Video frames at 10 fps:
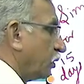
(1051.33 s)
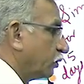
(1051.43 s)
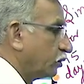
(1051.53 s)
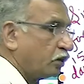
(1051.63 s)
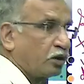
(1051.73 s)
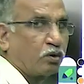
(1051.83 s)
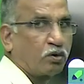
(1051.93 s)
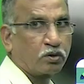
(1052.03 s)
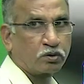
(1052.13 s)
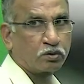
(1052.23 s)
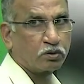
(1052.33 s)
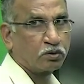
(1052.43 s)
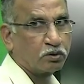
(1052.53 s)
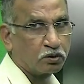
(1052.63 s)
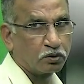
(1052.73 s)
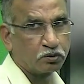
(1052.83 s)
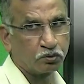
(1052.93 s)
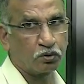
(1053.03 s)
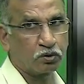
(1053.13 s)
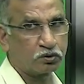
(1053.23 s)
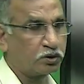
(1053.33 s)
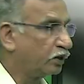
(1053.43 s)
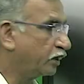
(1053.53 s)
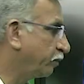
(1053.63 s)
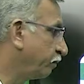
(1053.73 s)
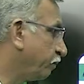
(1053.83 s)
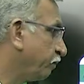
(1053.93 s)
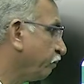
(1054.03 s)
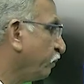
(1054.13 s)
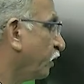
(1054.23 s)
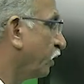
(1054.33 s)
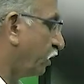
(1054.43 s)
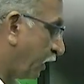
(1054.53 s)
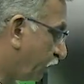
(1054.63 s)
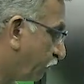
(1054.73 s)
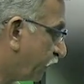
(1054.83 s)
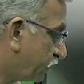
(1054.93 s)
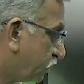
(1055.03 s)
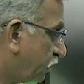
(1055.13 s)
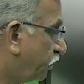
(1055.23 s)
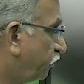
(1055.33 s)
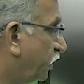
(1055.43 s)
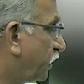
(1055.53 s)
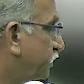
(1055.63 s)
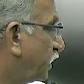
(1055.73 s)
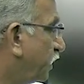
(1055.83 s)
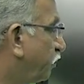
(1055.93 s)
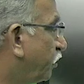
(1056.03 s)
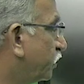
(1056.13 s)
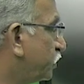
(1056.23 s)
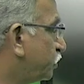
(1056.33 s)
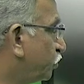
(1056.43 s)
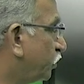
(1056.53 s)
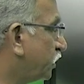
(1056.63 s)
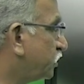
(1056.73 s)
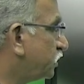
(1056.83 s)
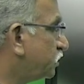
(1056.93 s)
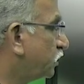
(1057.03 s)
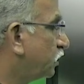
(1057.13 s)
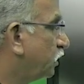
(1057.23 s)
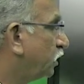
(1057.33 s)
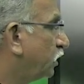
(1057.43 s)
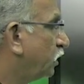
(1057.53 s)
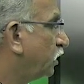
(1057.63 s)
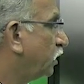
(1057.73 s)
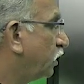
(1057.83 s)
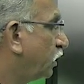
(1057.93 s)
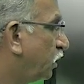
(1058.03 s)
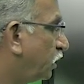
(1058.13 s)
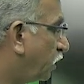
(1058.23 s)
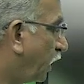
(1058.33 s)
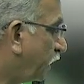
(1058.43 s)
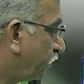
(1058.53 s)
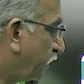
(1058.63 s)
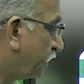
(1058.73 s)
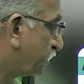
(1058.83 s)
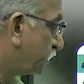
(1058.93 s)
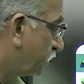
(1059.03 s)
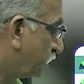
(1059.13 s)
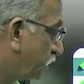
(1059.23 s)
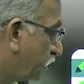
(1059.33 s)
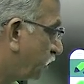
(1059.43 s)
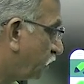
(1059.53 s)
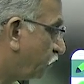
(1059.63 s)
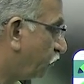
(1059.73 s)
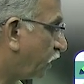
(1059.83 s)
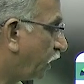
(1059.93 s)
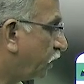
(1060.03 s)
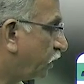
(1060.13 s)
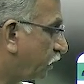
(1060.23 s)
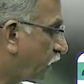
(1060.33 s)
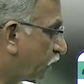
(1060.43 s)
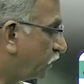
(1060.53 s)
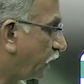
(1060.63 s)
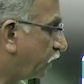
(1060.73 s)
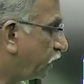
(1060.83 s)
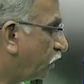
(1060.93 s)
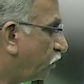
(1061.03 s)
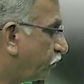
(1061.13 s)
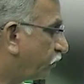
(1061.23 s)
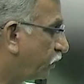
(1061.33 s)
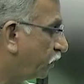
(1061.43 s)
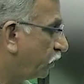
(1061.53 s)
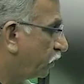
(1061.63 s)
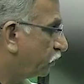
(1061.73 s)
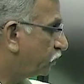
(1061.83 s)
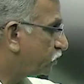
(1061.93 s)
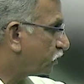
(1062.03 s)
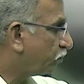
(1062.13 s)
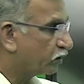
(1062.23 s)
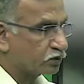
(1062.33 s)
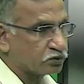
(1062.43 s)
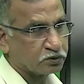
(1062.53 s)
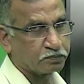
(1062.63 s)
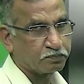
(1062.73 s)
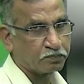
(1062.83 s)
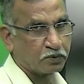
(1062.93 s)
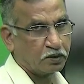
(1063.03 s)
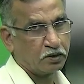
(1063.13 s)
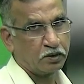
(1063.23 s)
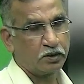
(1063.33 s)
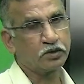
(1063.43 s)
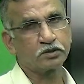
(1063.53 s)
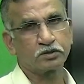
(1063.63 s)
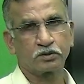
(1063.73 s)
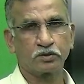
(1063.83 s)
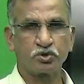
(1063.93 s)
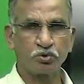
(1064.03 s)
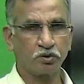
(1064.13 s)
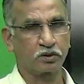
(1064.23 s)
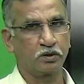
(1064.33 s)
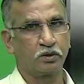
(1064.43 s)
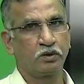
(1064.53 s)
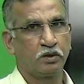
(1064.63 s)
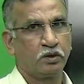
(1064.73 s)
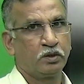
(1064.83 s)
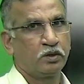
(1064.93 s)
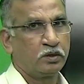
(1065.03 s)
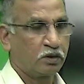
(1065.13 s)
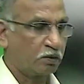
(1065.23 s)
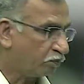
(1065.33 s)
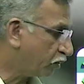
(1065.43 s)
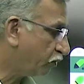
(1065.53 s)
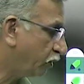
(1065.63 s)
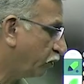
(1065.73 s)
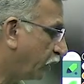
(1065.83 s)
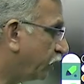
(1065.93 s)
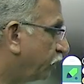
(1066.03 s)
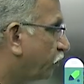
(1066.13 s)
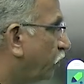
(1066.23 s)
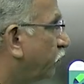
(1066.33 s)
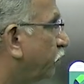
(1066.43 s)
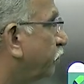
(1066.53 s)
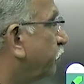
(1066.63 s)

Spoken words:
203 came? Likewise, if we understand for these two cases, likewise we can get the idea of these numbers. It is sure number will vary from